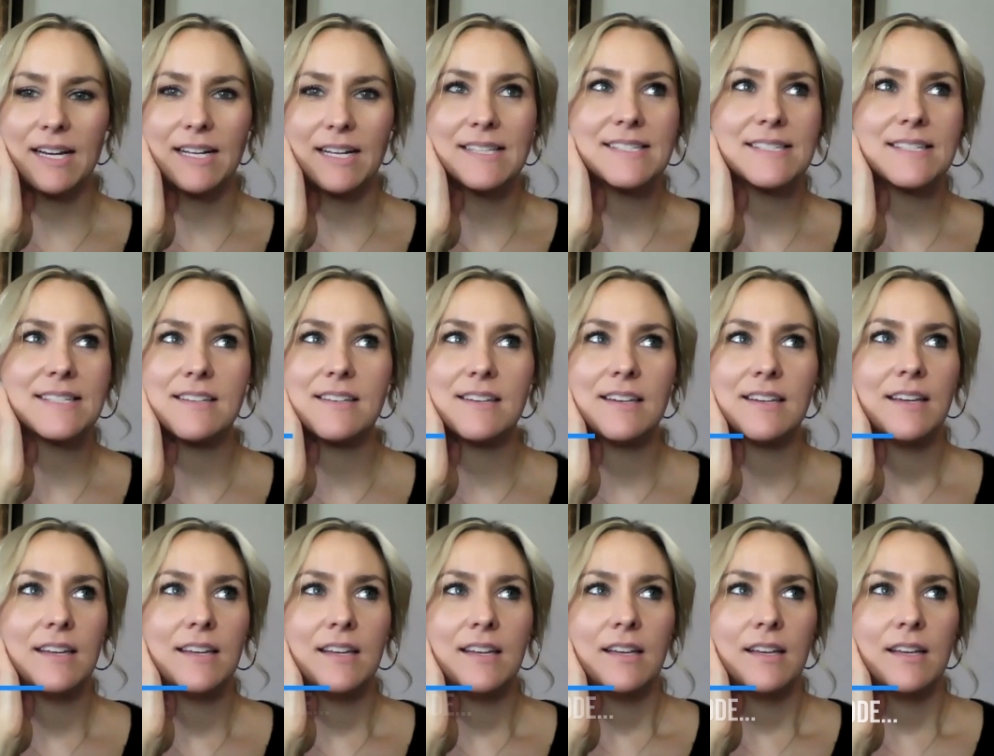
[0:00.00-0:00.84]
It's
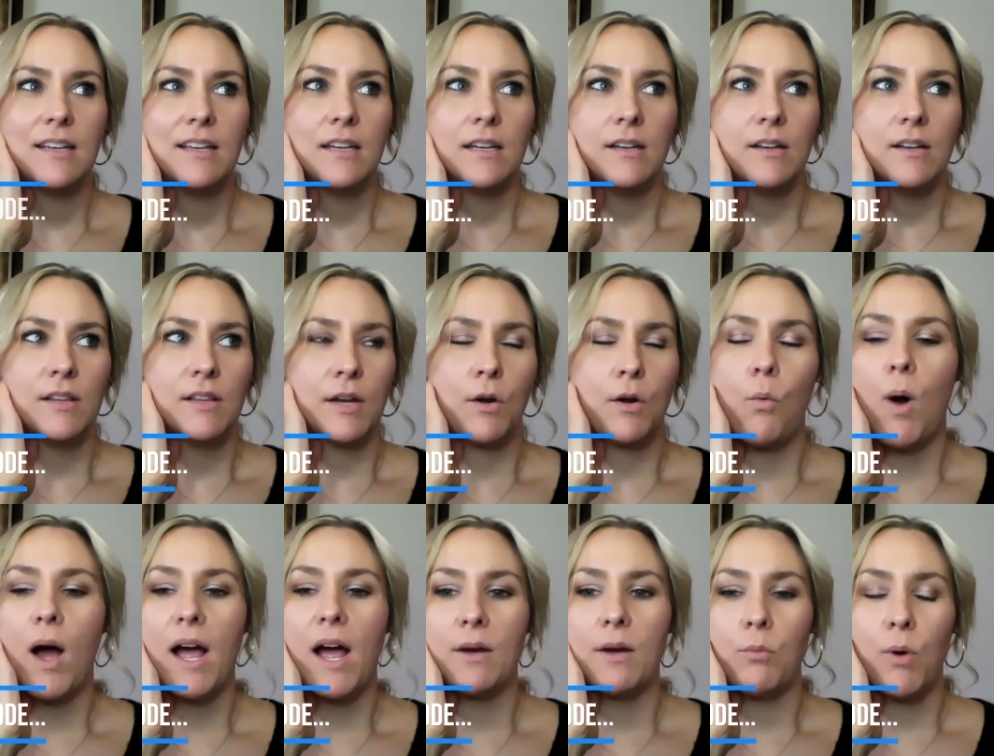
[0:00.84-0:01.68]
like
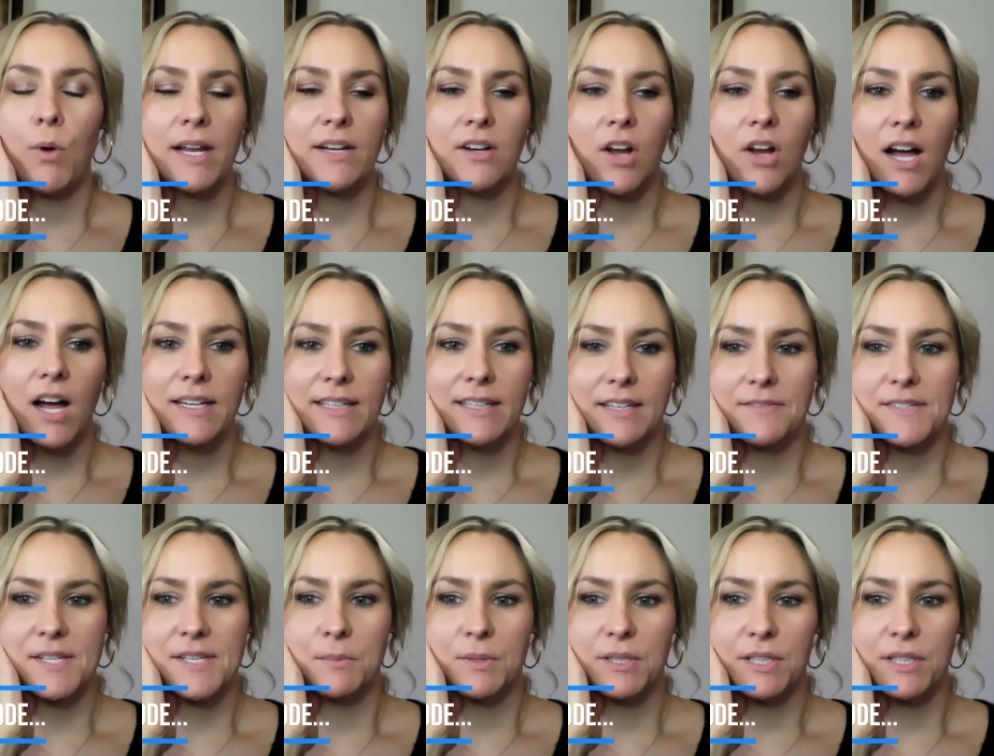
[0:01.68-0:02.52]
why why not give
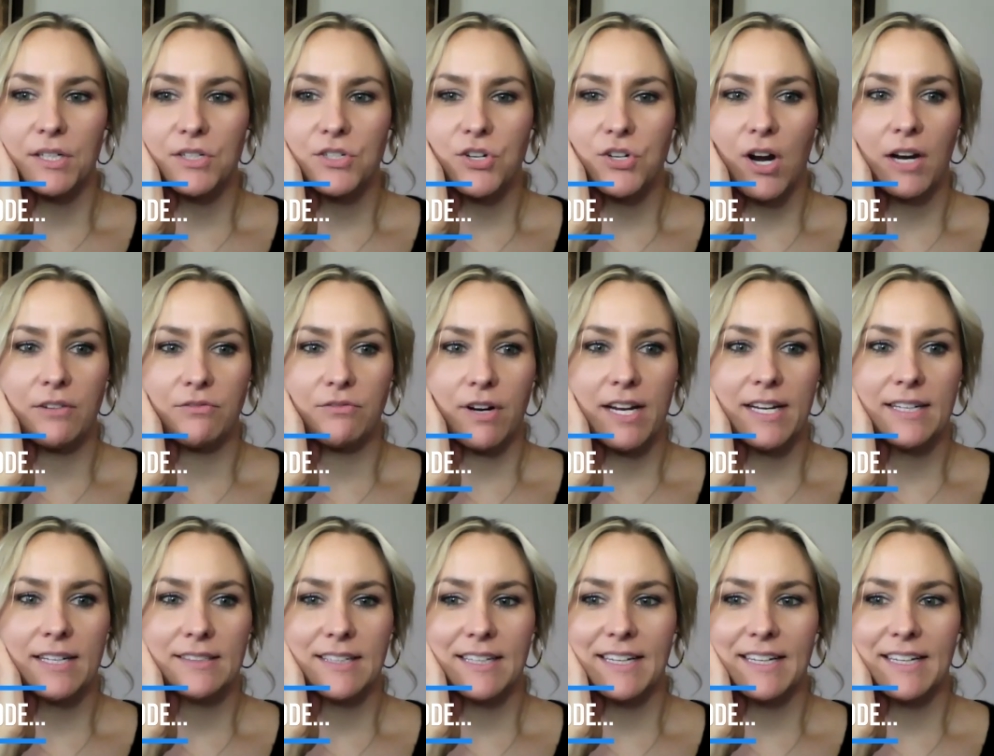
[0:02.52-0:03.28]
something a try, right?